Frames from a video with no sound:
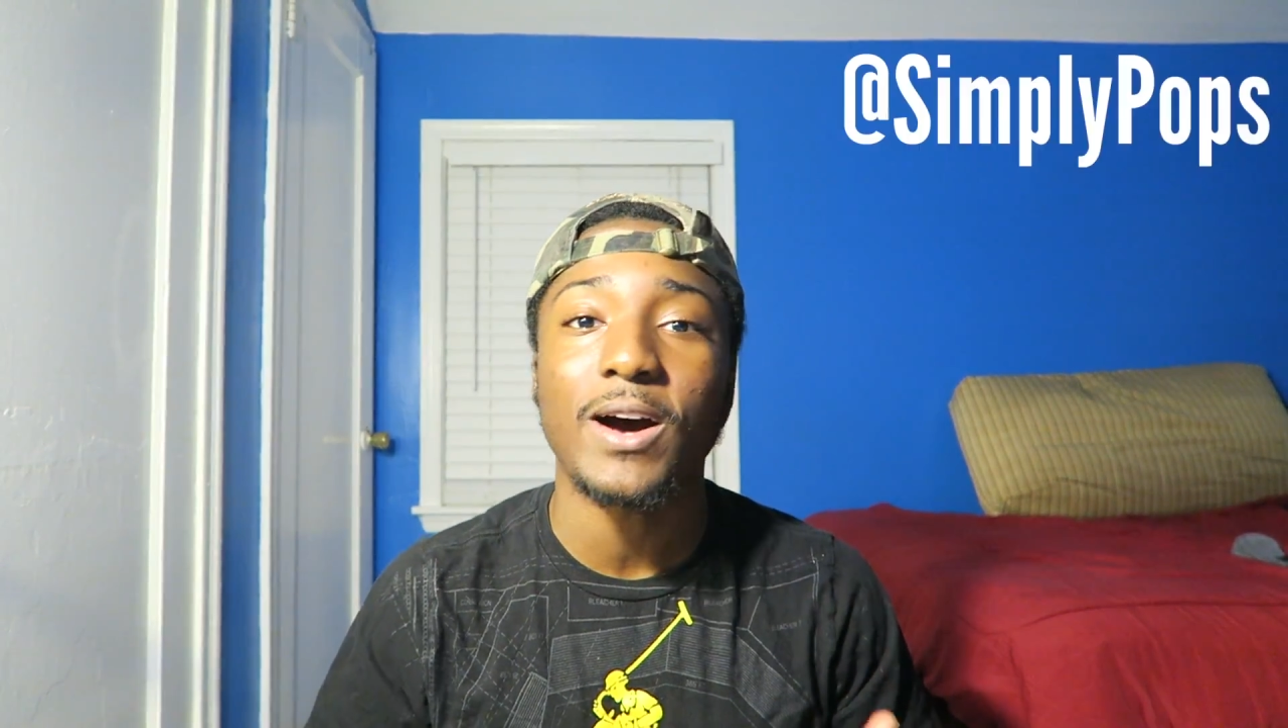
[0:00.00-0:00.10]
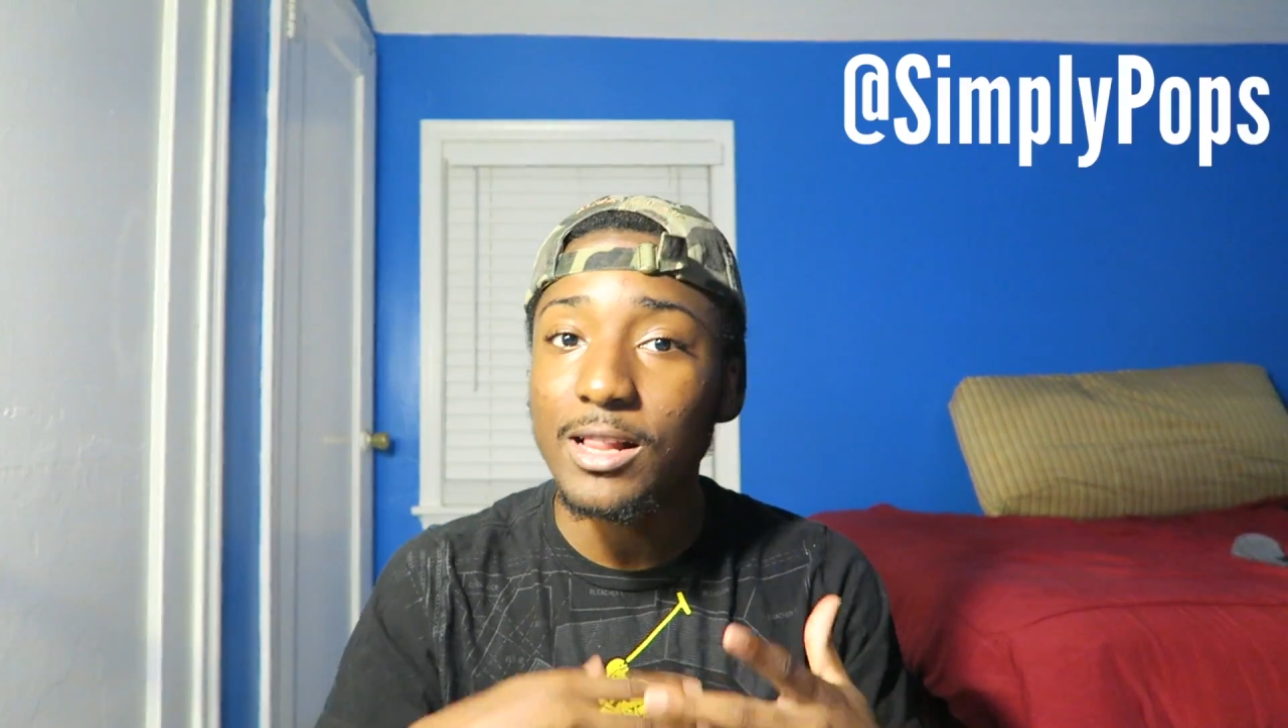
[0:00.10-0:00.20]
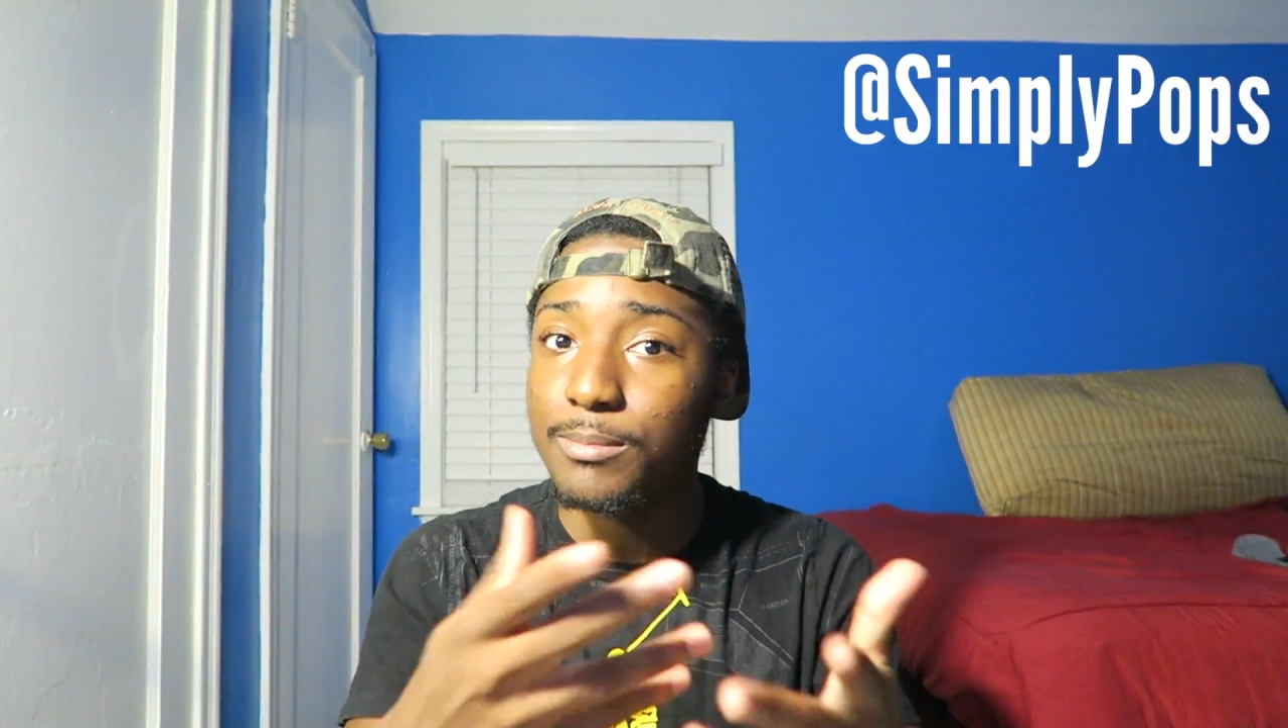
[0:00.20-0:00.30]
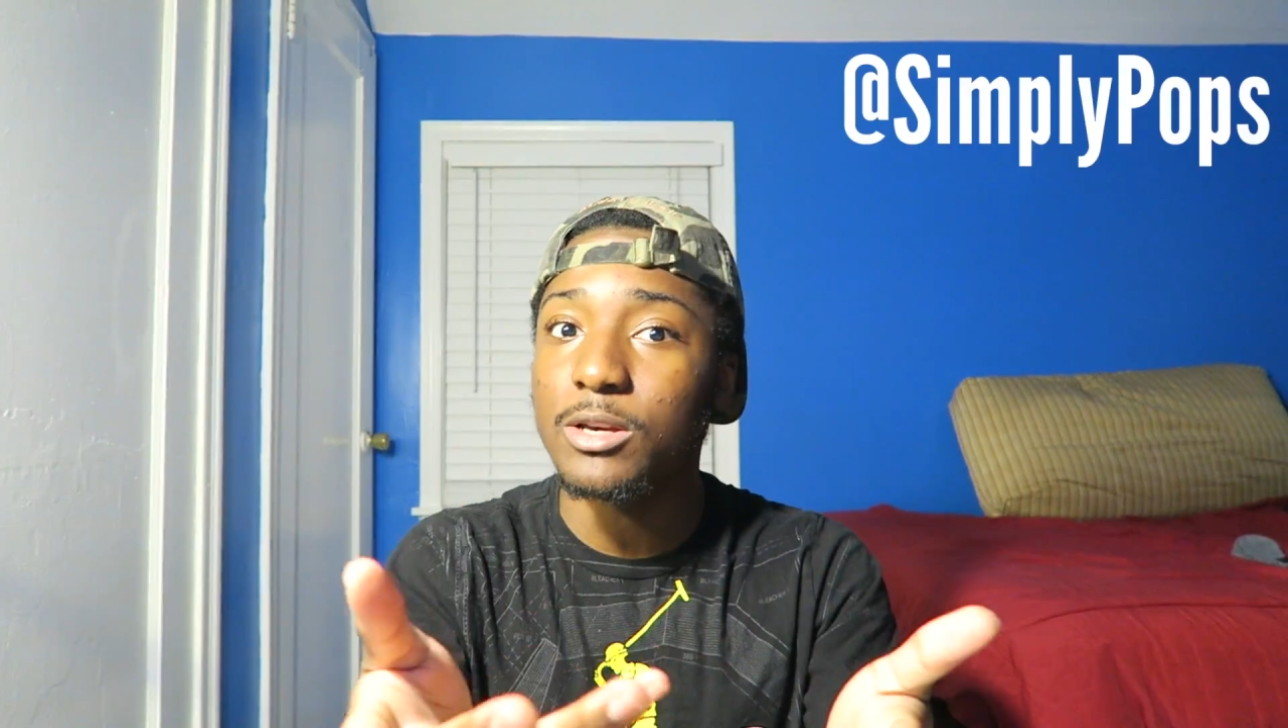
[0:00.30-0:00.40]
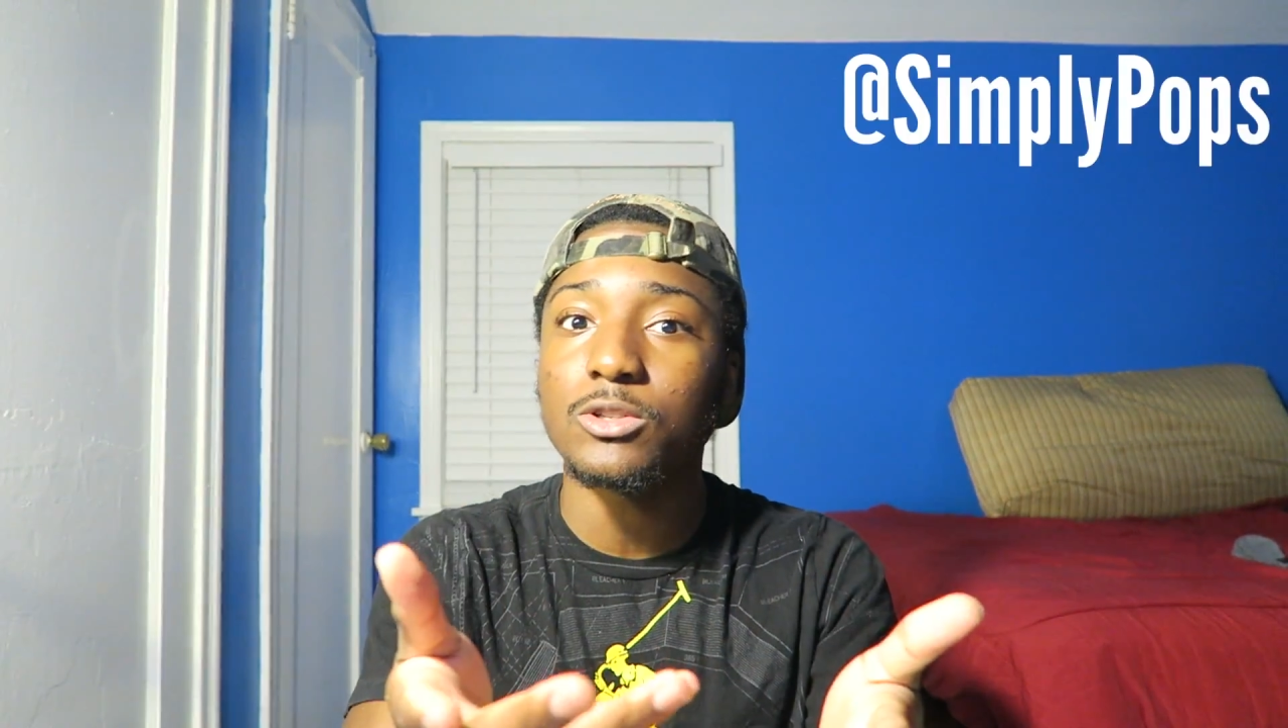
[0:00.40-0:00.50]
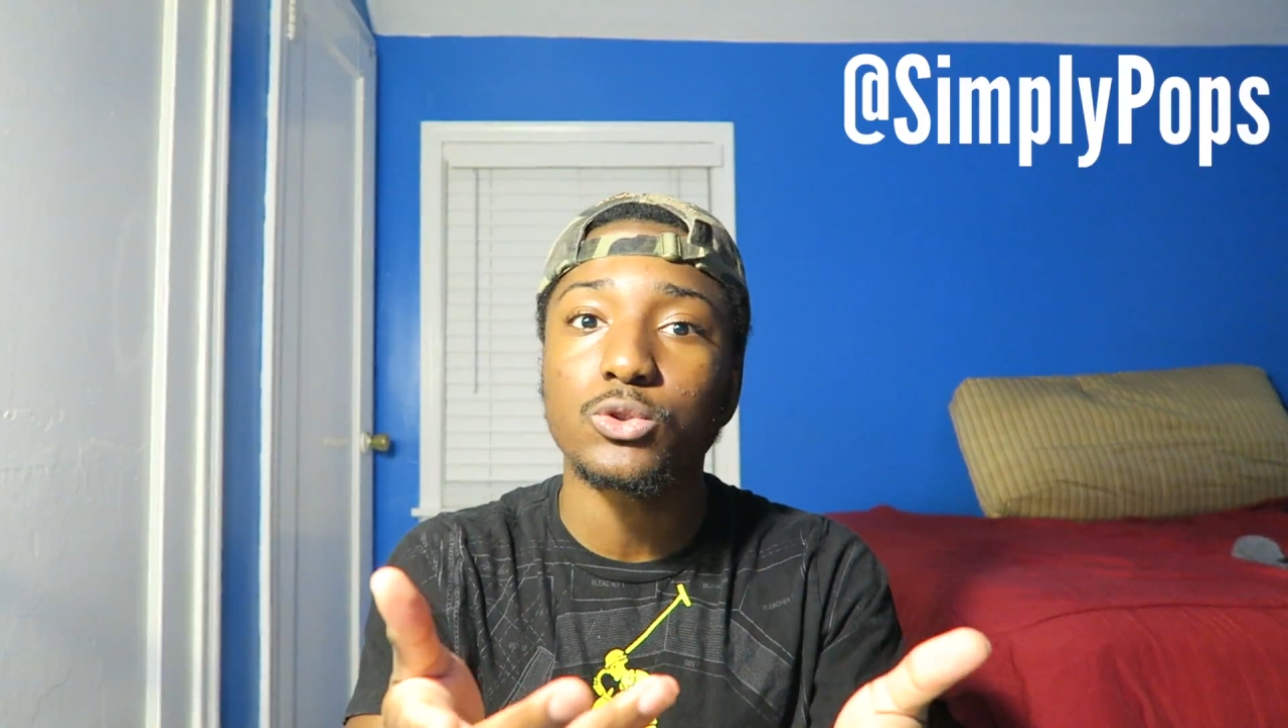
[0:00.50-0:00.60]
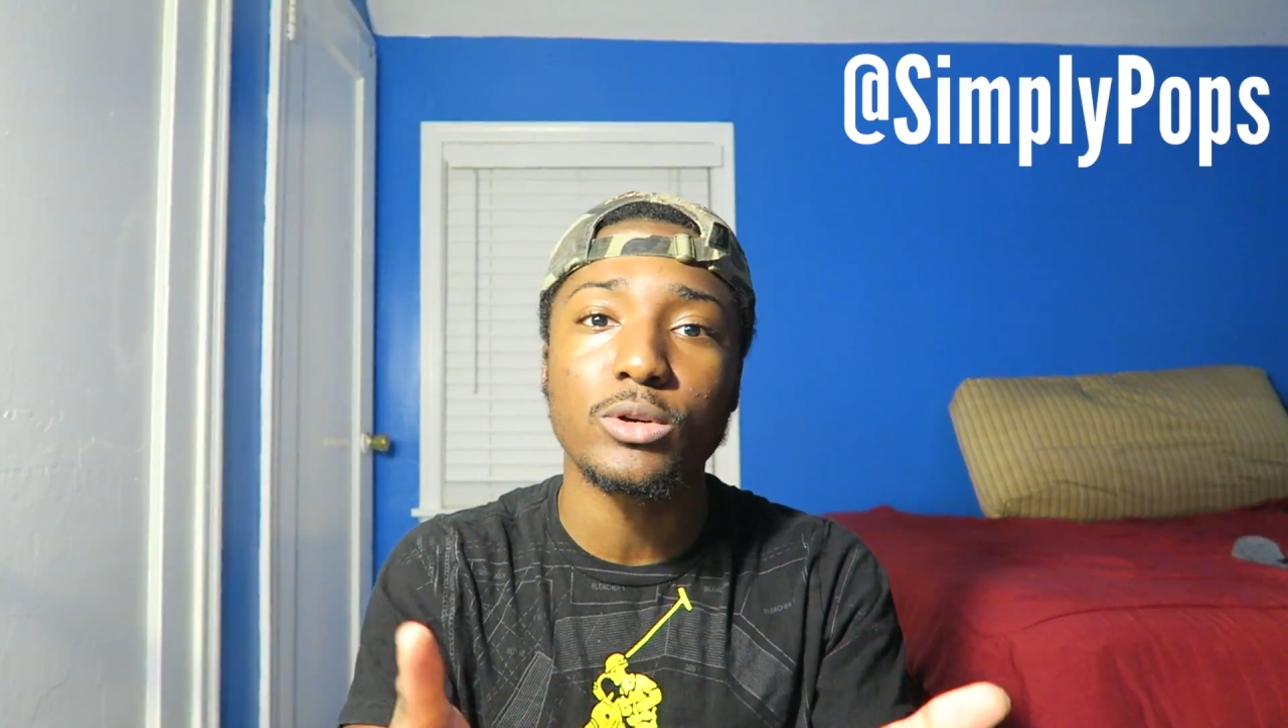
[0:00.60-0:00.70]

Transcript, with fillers: Follow me on